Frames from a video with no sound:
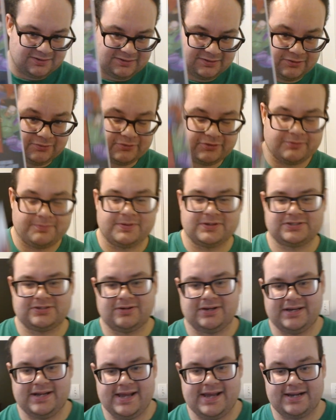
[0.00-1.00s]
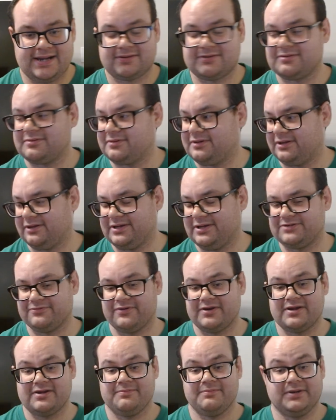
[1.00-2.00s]
Luthor puts on an act. You know, he's
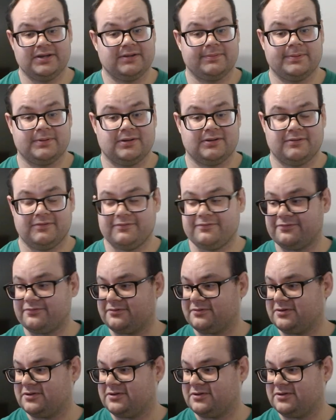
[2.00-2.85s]
very manipulative,